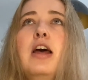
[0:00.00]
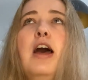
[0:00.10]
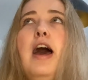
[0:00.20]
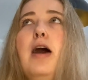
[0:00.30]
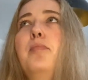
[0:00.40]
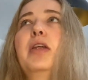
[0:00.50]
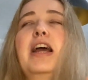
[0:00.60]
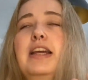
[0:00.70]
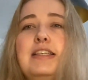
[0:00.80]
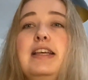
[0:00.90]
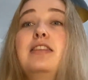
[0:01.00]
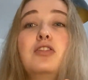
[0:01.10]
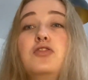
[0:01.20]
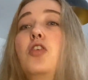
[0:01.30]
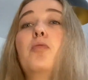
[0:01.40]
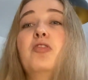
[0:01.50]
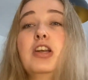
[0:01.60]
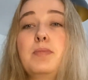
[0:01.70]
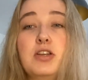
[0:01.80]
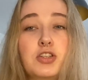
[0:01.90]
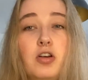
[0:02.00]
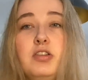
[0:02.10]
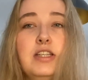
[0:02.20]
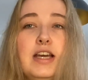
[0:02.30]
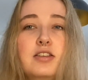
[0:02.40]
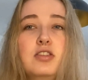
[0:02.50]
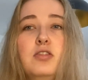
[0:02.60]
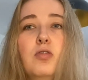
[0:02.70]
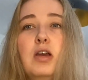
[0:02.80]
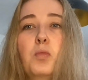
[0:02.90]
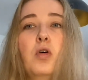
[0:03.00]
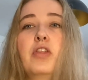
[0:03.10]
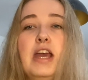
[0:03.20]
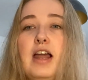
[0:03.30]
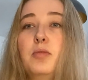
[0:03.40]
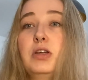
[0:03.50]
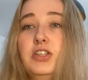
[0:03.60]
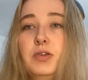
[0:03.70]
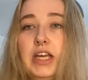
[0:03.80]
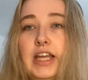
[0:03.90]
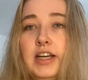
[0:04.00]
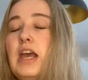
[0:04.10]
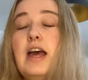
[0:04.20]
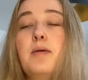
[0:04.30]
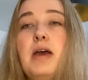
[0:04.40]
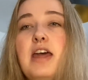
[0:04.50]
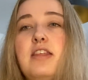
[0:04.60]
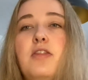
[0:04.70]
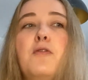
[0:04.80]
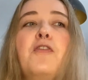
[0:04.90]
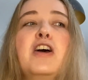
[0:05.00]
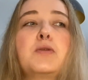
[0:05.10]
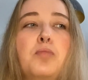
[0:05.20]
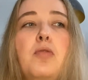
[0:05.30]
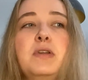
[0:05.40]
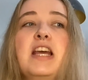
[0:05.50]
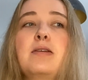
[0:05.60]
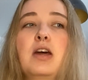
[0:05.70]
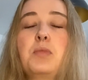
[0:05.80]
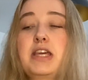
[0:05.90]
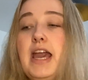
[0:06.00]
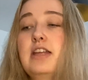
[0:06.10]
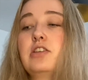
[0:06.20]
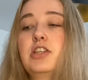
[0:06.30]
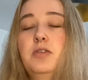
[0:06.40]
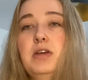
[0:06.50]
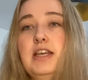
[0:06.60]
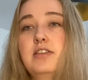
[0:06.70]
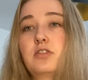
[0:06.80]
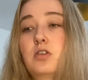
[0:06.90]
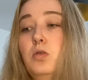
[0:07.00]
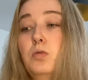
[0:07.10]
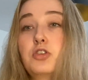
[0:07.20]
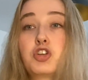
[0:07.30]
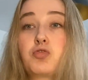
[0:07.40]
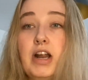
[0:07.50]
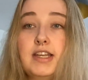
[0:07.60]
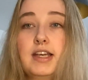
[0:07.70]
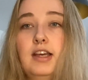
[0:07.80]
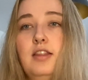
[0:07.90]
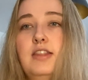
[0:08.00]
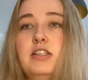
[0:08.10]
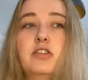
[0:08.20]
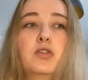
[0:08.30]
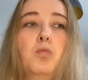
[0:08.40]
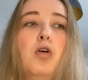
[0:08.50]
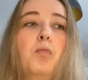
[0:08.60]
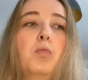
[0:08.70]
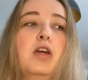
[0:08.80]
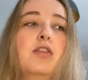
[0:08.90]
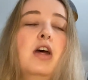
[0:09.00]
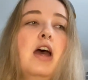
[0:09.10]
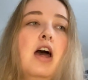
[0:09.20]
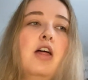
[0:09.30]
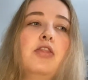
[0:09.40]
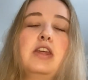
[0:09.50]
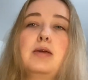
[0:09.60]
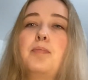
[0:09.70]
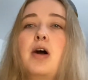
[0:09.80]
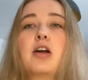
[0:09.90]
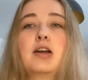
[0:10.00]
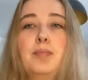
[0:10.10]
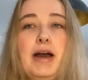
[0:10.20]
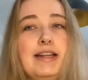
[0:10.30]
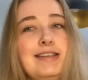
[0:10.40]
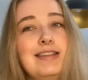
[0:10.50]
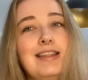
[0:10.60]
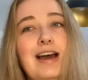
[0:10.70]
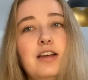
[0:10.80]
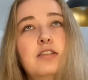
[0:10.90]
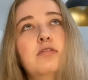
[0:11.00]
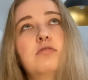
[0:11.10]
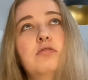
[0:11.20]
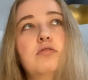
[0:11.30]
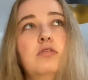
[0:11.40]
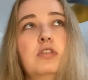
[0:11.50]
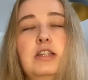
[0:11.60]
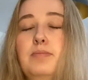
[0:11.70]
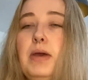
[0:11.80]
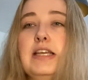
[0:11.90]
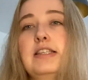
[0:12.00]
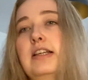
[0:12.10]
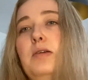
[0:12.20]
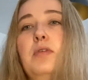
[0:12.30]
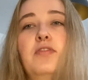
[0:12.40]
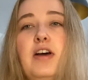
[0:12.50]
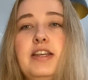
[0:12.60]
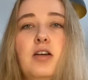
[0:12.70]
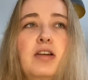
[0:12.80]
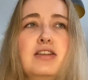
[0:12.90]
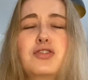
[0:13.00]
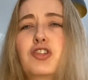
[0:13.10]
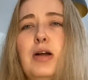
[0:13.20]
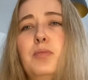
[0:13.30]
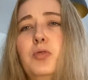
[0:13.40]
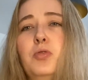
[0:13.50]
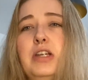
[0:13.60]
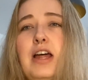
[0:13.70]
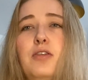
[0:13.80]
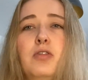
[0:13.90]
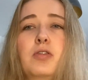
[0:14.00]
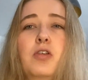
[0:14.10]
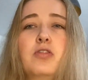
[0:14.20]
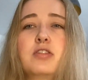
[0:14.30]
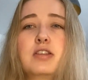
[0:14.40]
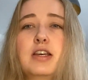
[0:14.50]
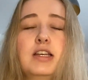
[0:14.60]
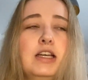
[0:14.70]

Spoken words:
But like I said, there's not really much context, so you're like, what the hell are we doing here? And then the first proper tape that we get into is called Shredding. This is the one with the punk band that basically we find out gets trampled at their own concert.